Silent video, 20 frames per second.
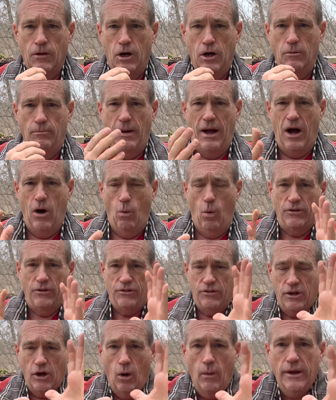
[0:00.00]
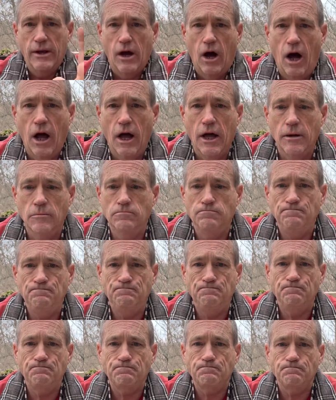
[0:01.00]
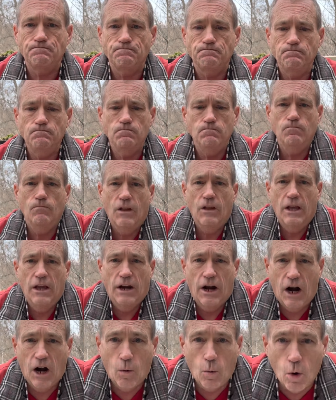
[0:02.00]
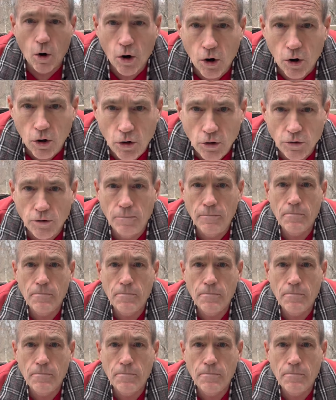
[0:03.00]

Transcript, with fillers: about what's going on in our world